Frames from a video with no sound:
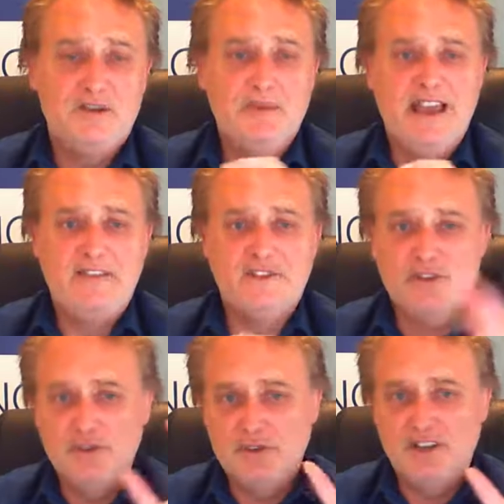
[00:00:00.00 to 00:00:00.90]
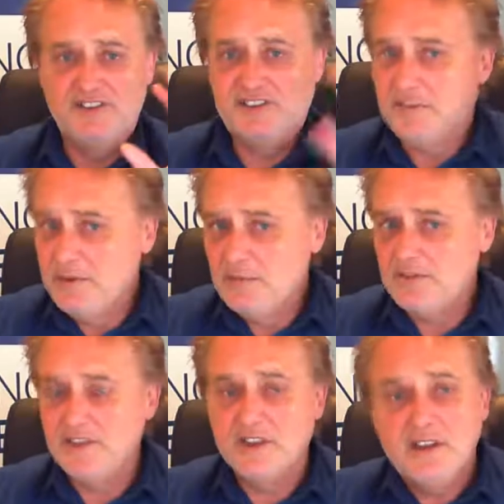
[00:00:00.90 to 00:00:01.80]
You may have to do a selfie
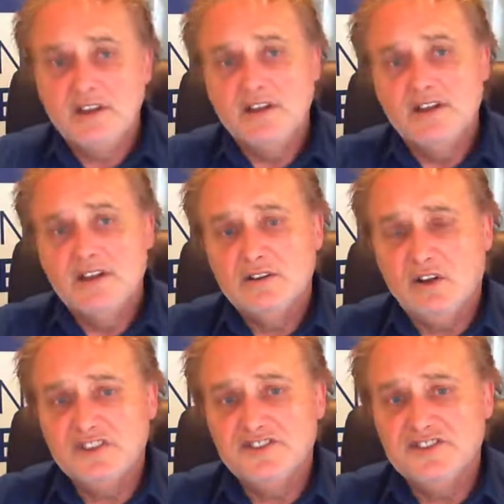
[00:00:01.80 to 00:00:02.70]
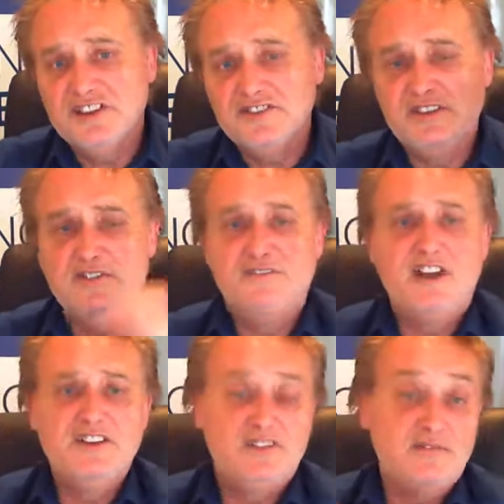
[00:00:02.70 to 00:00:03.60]
with the license next to your
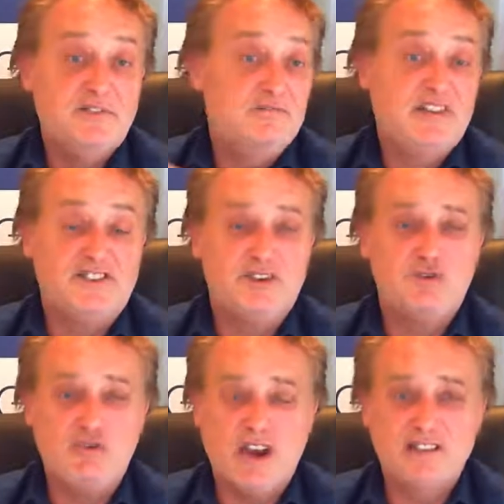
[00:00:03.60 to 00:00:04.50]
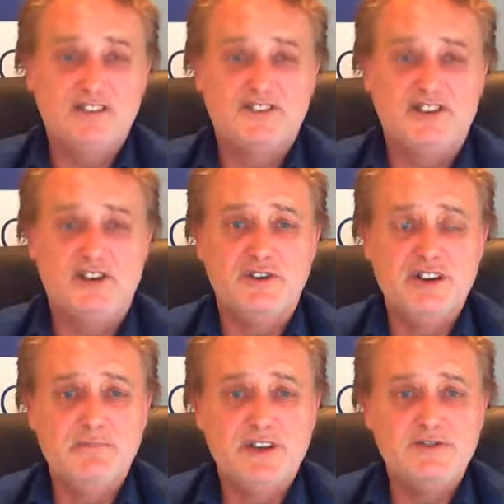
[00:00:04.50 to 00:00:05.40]
face. That's a great little
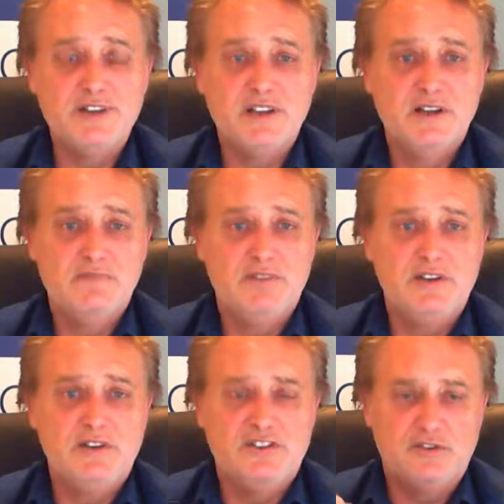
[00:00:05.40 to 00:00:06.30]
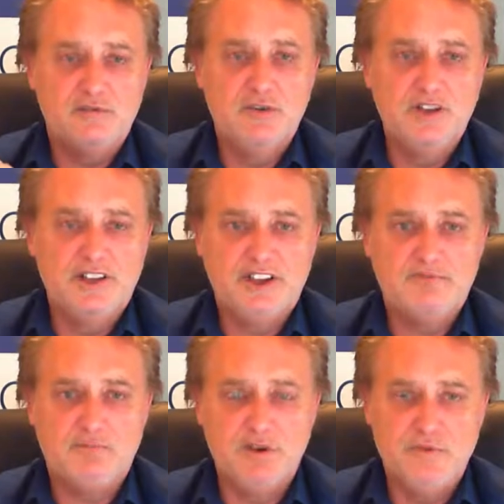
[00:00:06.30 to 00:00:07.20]
security metric because it really
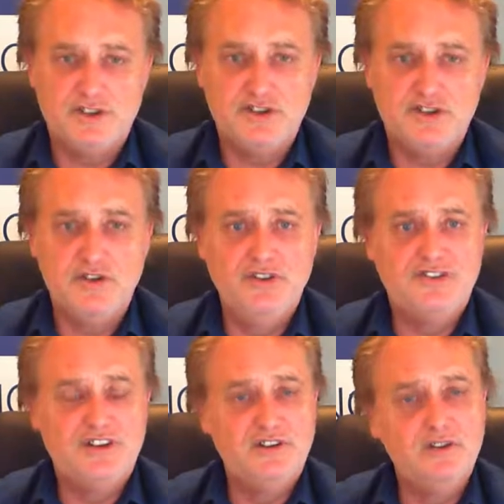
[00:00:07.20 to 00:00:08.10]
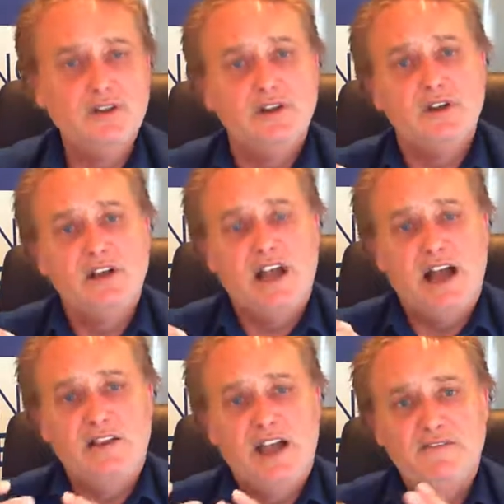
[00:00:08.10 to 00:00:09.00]
does prove it's you. So you
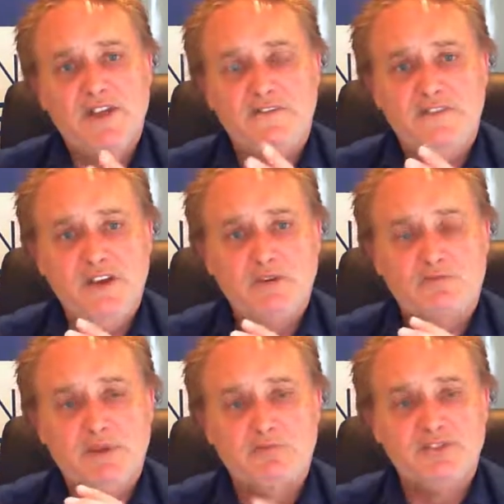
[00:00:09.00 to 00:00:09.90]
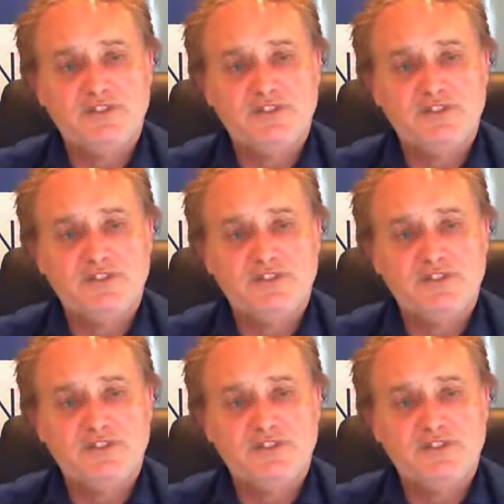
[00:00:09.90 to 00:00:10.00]
have no fear of people